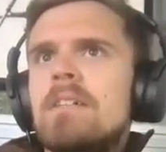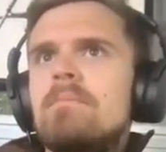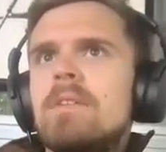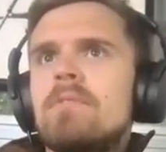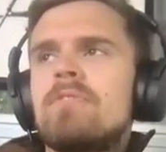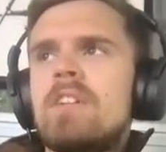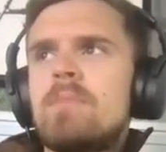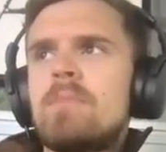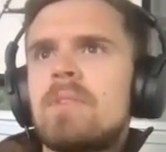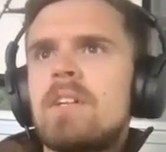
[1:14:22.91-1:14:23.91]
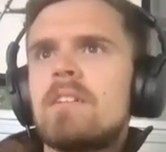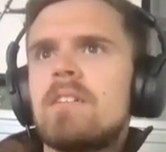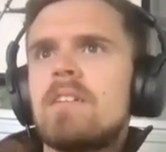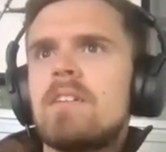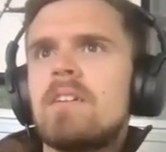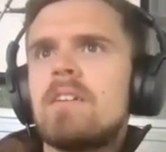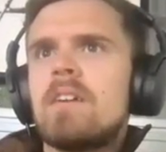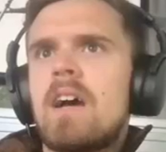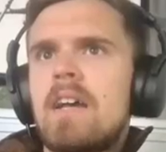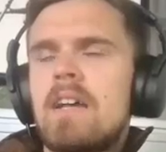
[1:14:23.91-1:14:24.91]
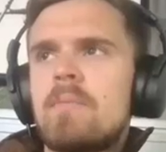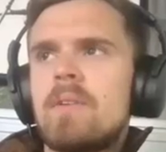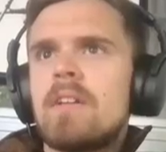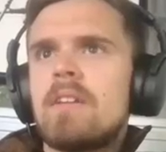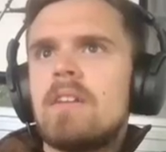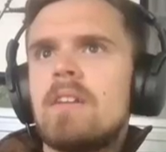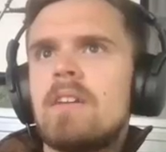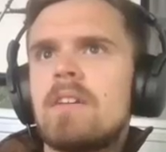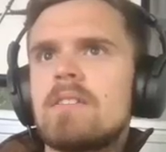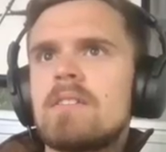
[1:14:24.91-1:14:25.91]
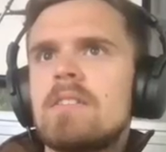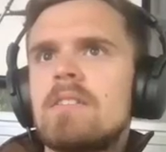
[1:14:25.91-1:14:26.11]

Milton Friedman predicted it. Hayek predicted it.